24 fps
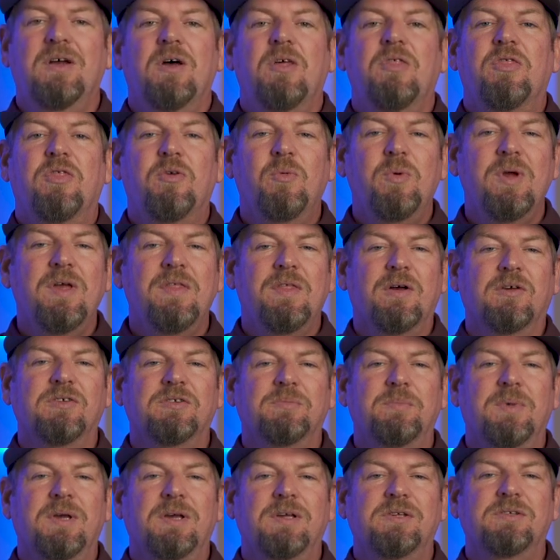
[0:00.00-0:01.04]
Three of those
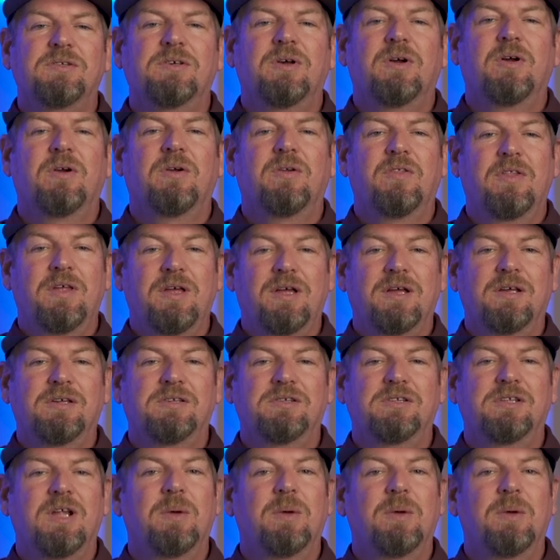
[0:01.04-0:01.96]
myths are this.